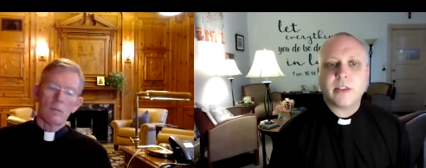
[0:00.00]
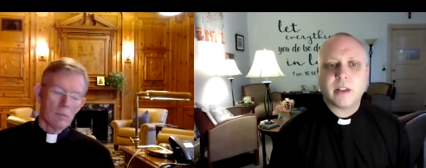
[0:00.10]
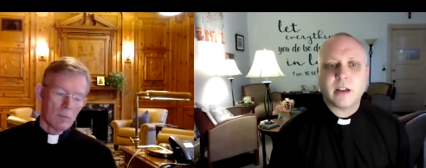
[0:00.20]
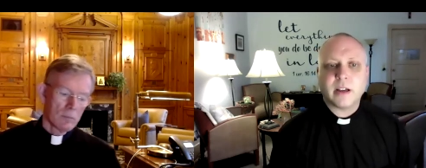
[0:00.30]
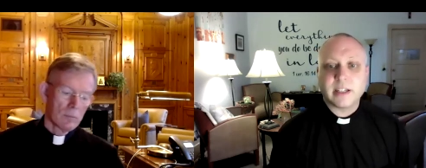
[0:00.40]

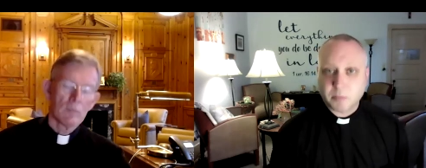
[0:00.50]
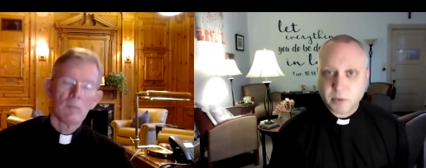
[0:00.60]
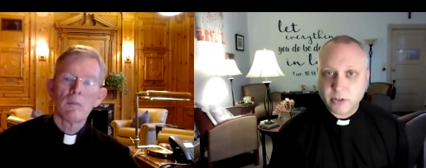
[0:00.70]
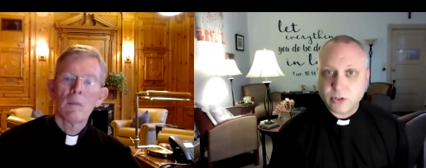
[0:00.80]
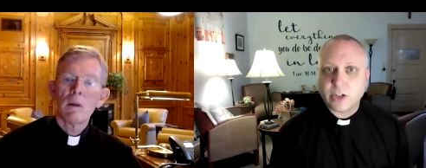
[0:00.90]
Speaker 1: uh, as a
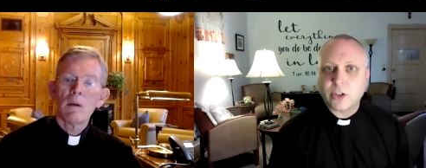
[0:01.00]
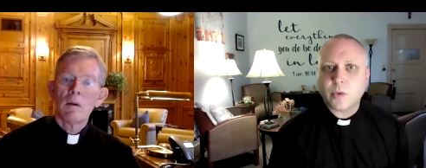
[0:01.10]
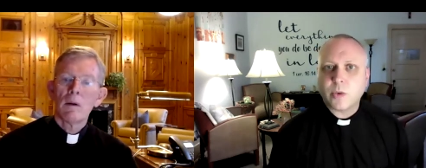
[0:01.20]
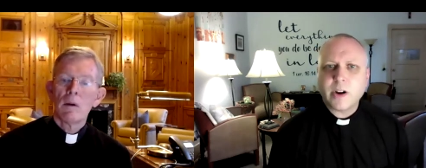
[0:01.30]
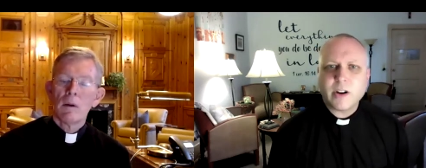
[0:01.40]
brother
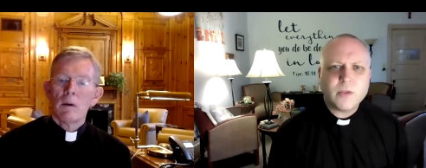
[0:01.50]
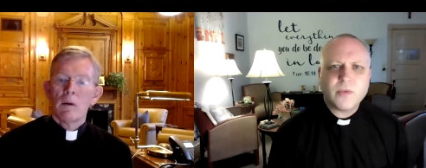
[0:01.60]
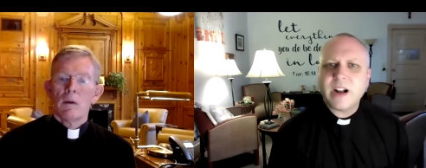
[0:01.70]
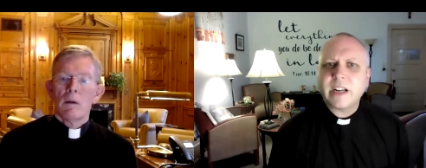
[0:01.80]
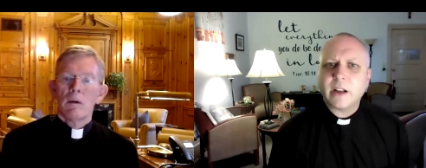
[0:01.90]
Jesuit, where are you
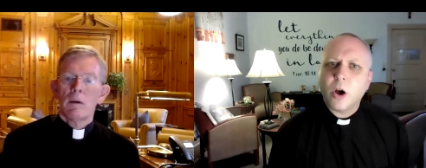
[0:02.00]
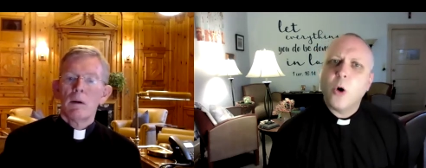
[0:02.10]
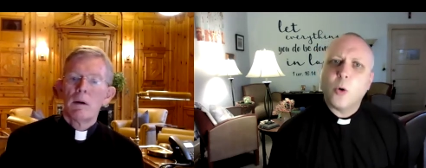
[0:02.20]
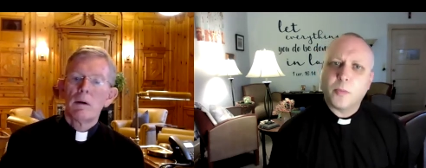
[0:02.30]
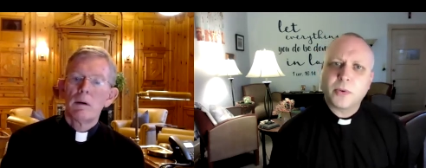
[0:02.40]
finding
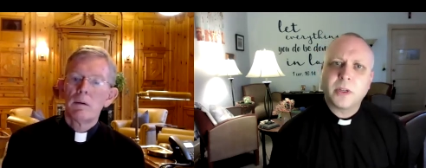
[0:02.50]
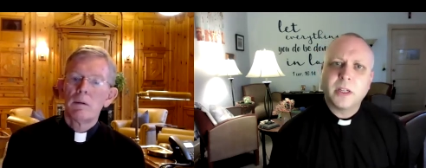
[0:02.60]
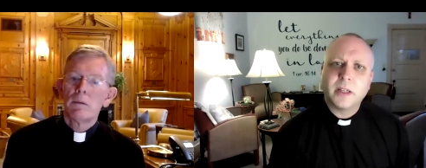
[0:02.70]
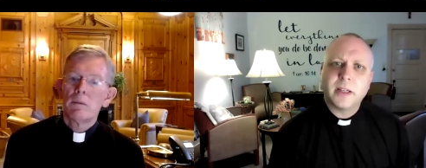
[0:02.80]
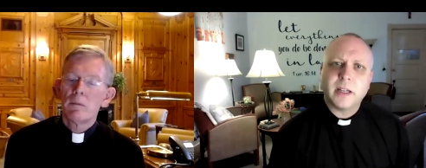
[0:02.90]
hope
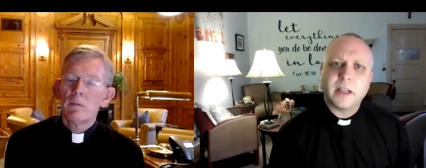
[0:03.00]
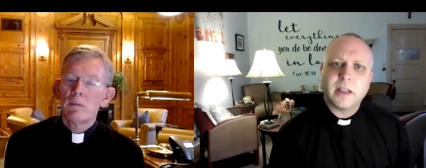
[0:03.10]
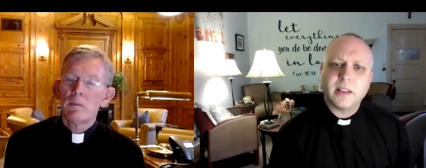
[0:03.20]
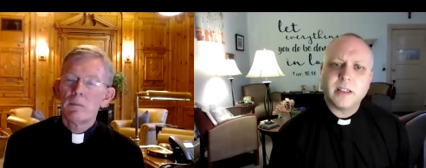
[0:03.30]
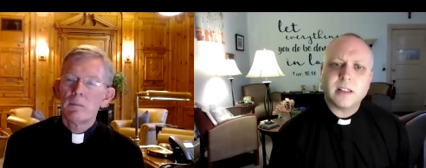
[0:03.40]
uh,
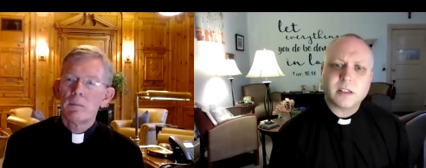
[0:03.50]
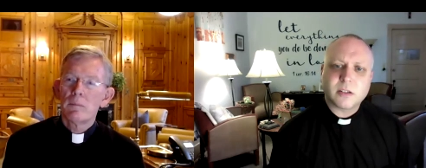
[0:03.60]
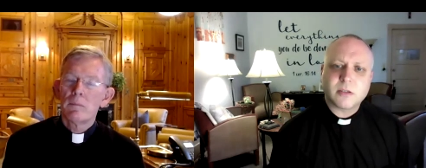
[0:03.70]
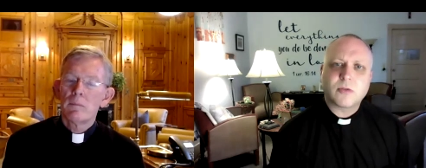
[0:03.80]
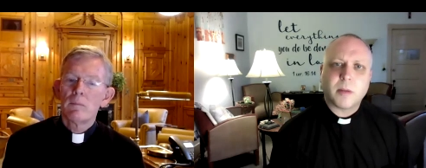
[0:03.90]
in these
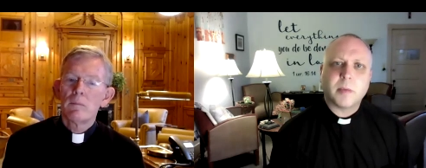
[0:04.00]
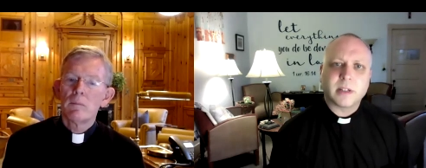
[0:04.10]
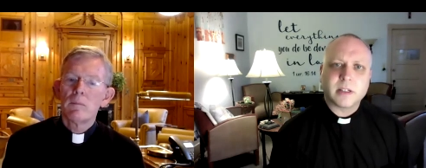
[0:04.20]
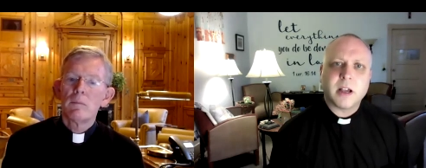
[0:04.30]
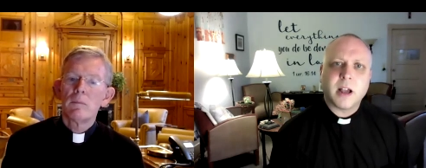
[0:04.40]
troubling
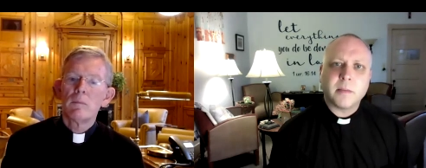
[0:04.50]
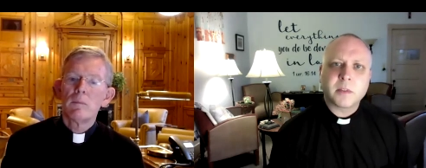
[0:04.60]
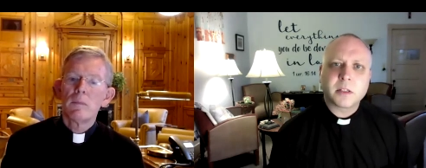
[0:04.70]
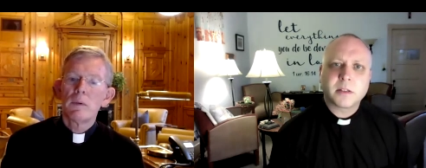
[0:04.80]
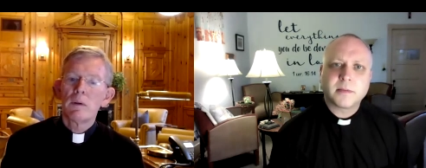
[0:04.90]

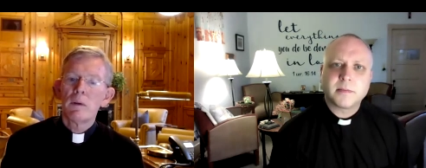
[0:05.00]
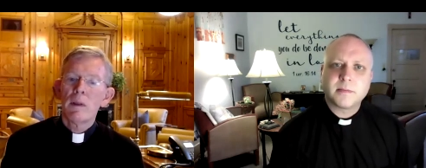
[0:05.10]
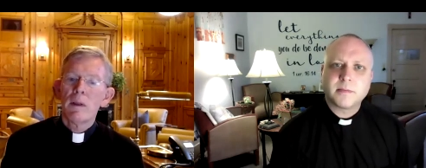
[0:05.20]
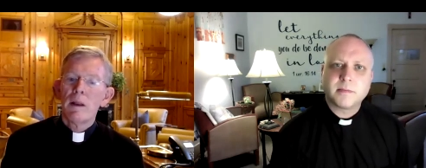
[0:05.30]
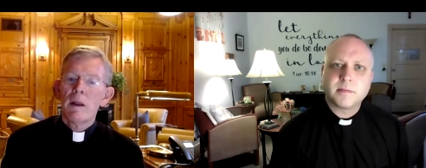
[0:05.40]
times?
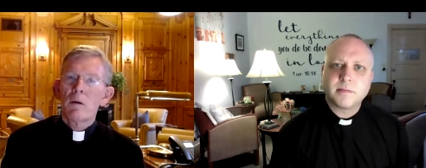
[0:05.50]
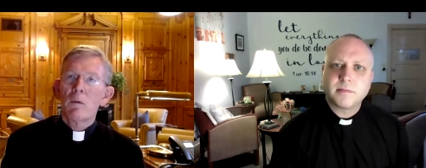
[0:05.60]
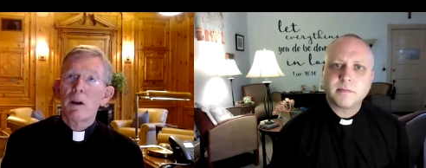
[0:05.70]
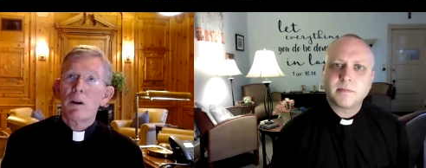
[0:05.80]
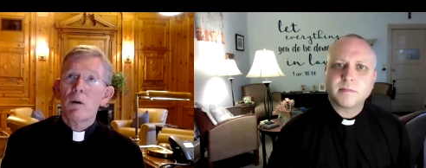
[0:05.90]

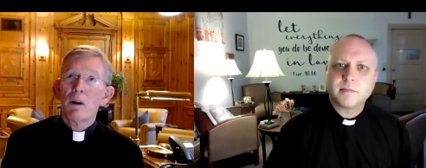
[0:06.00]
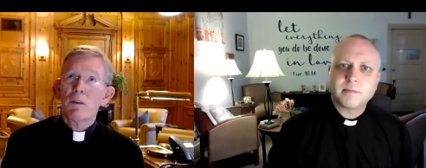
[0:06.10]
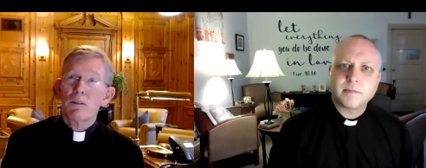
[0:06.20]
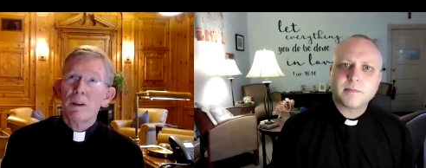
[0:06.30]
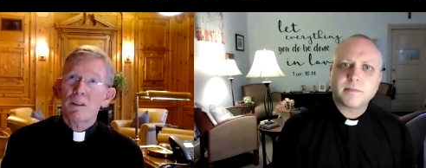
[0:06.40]
Speaker 2: Well, you know, it's,
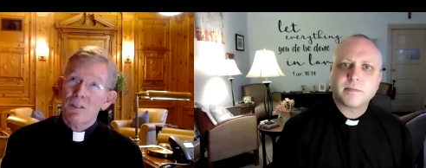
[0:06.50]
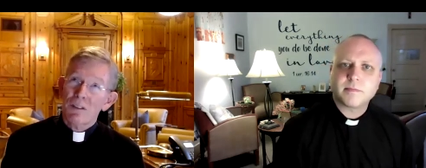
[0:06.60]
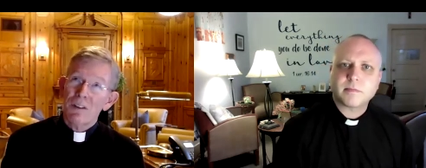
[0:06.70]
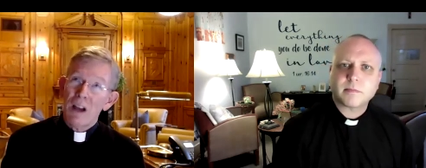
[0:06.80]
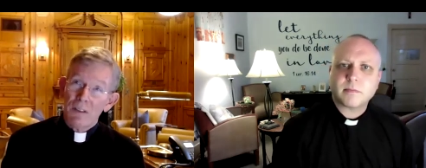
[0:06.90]
it's
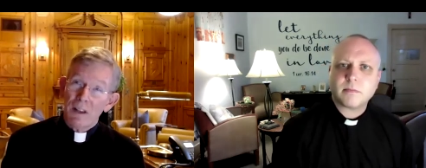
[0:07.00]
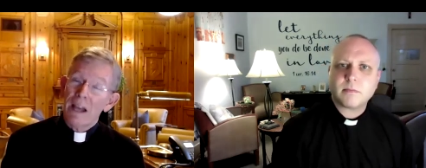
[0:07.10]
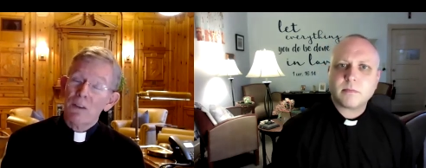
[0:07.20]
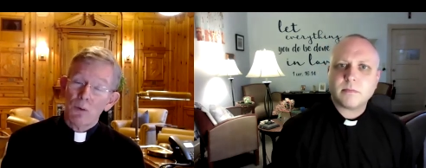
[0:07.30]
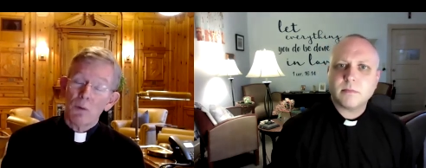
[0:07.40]
just not the
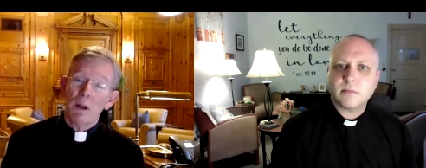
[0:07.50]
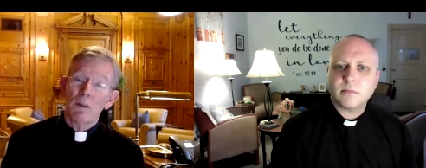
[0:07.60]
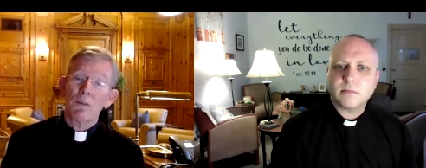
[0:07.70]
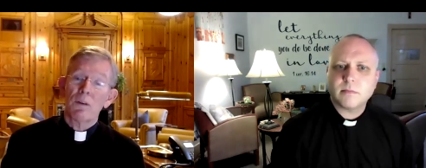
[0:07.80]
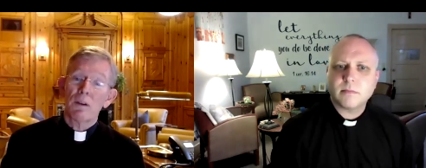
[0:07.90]
last few months
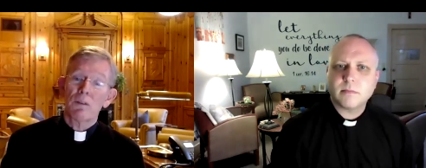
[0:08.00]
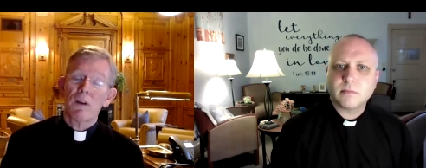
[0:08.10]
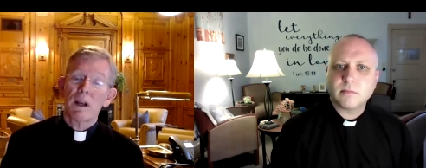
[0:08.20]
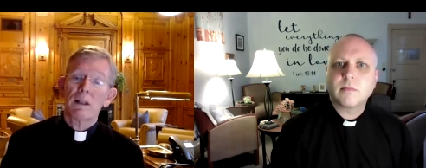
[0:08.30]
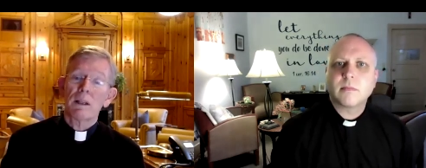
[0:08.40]
for us,
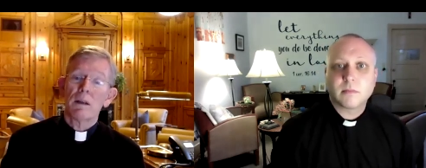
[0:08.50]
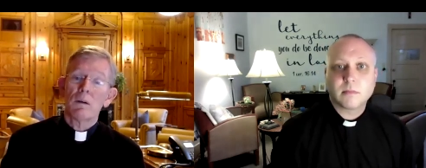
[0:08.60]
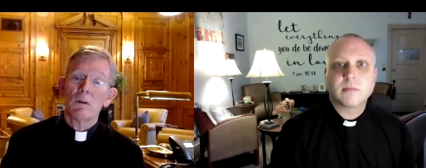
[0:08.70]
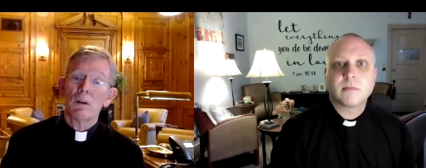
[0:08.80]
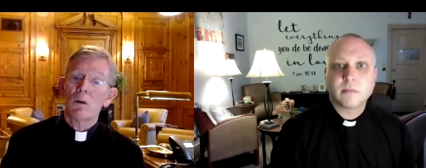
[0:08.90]
frankly.
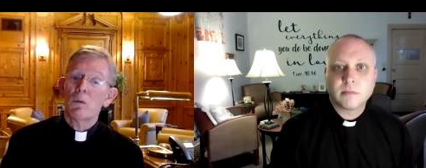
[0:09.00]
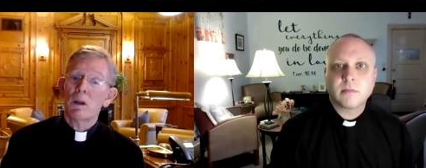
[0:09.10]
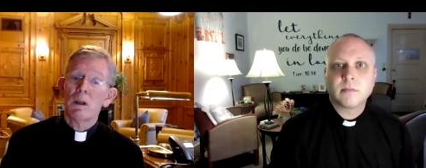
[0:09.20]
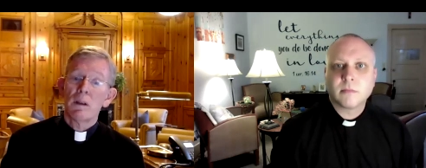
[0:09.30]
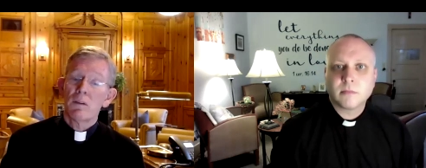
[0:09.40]
You know,
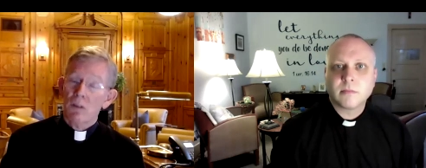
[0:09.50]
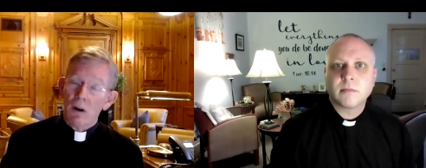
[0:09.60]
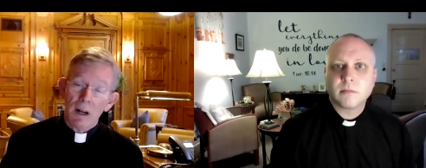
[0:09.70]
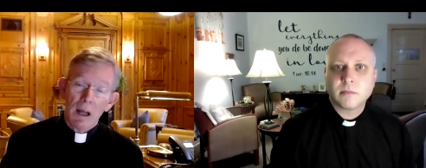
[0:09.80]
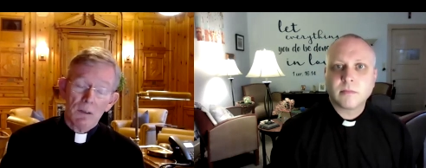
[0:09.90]
we
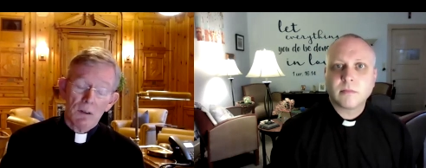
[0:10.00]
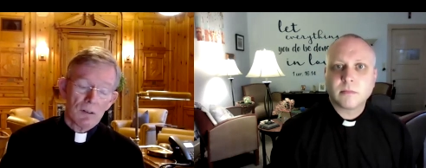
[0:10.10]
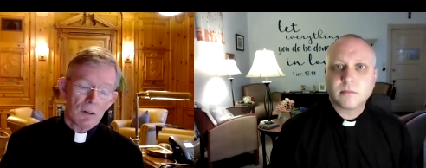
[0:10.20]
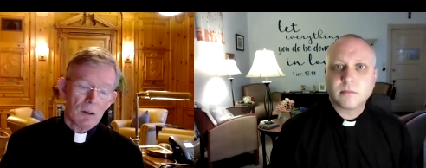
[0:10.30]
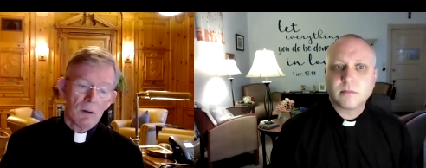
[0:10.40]
started out this
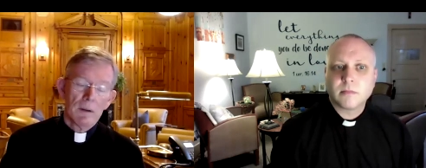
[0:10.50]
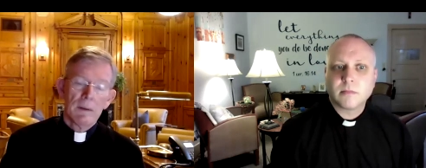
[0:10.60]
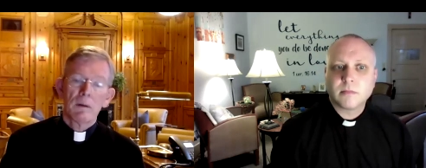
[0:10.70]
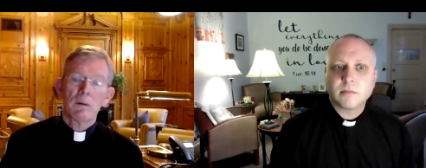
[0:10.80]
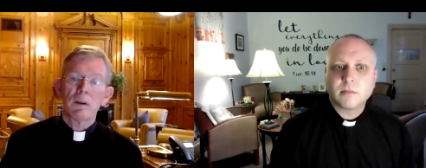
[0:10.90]
year
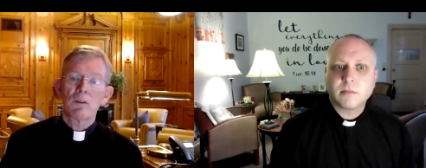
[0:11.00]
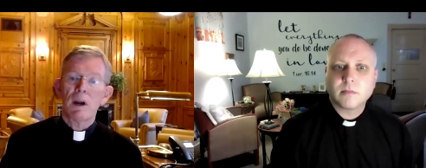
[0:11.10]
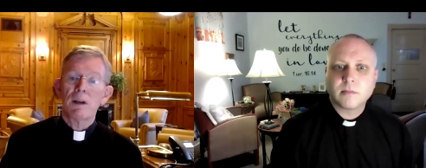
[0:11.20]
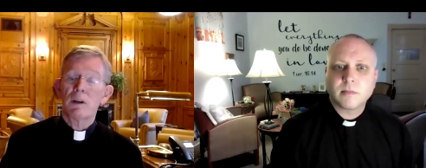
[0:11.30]
with a tragic